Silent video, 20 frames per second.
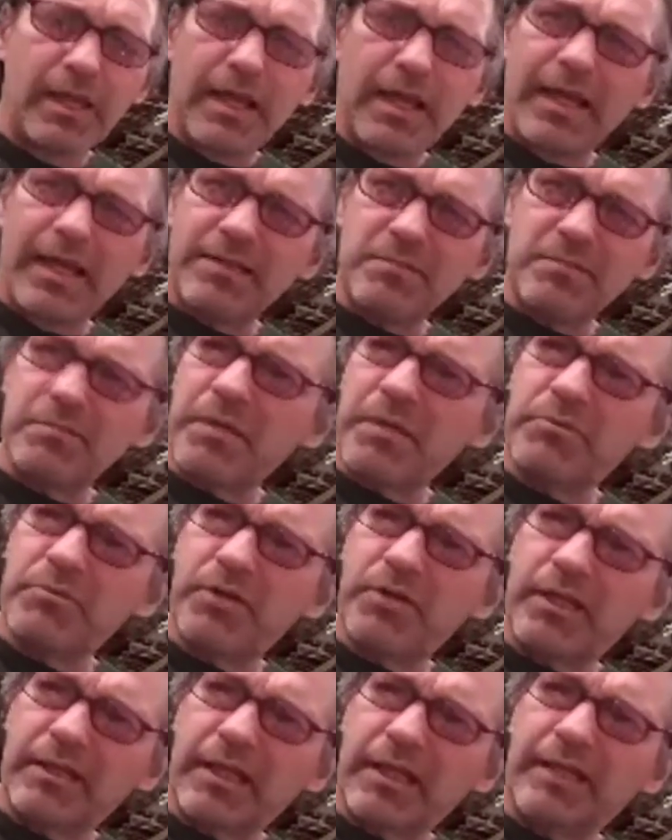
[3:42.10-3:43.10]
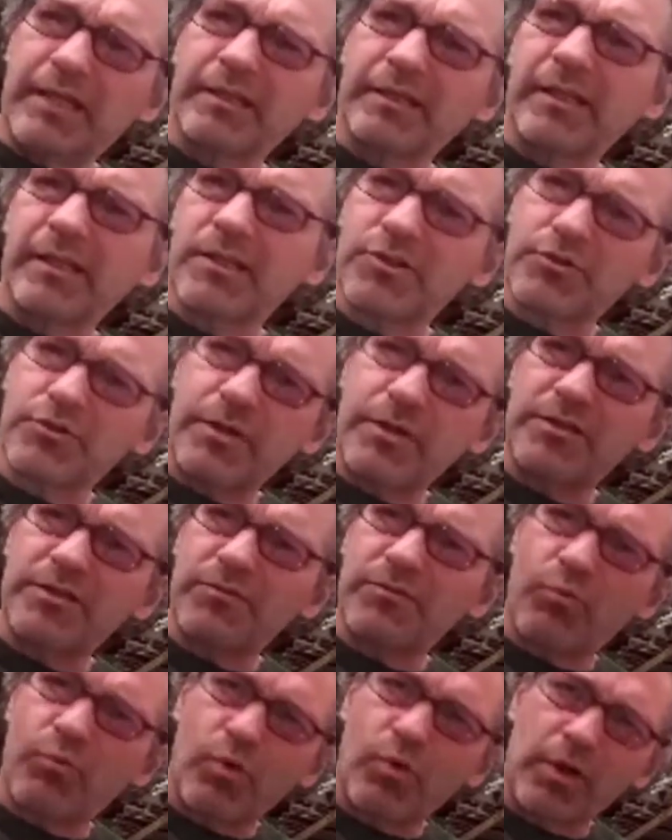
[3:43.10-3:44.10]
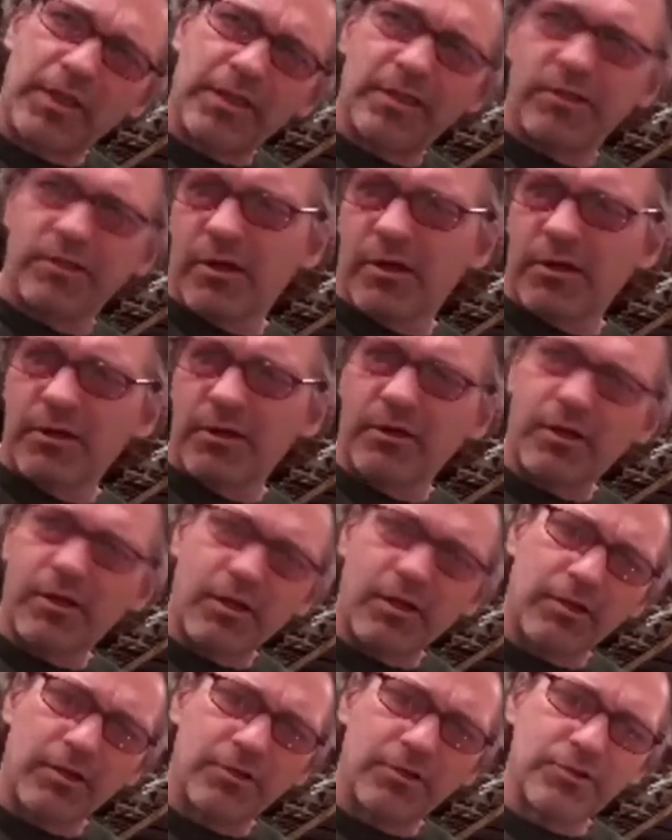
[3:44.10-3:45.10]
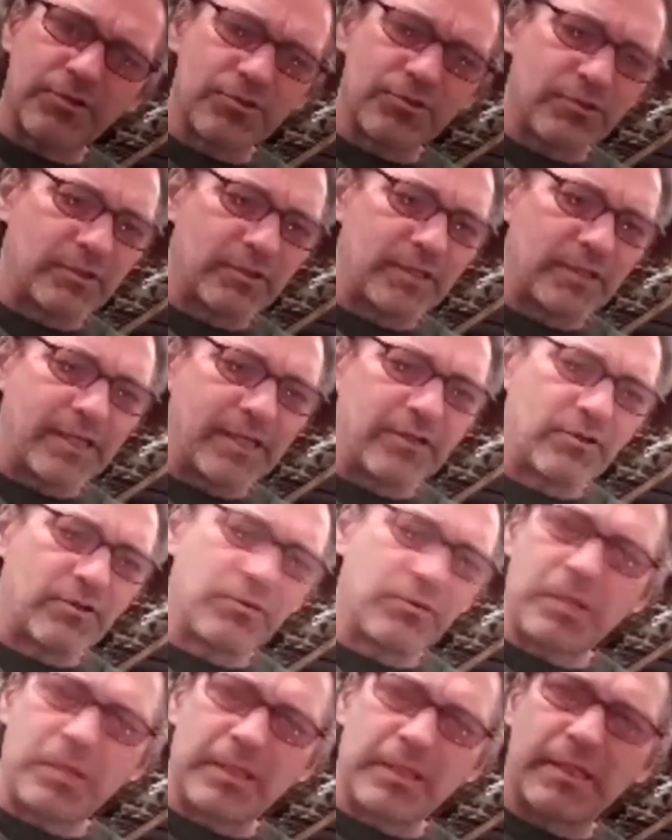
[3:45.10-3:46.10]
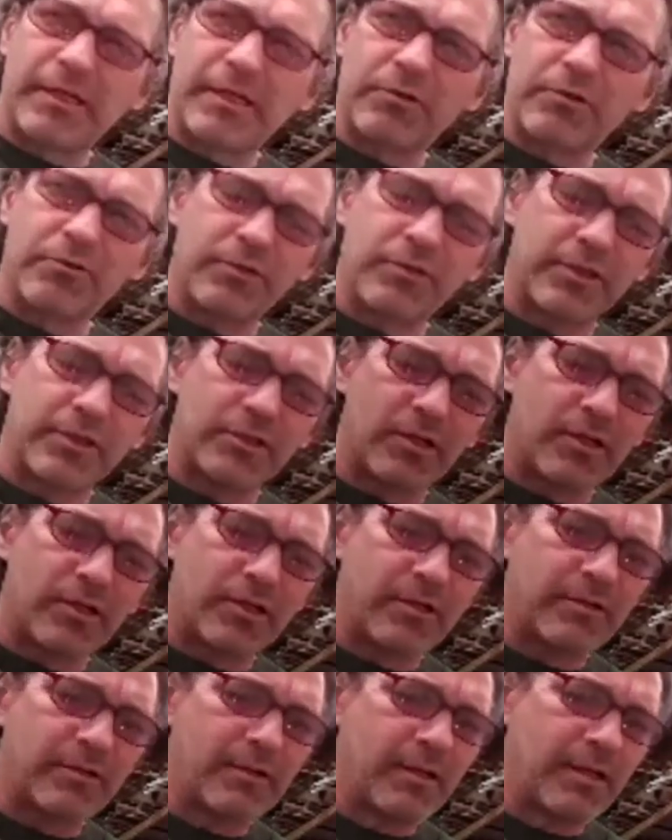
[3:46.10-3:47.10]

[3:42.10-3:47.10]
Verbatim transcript: And sometimes you get like little streaks of one of the darker colors to the lighter, or one of the lighter to the darker.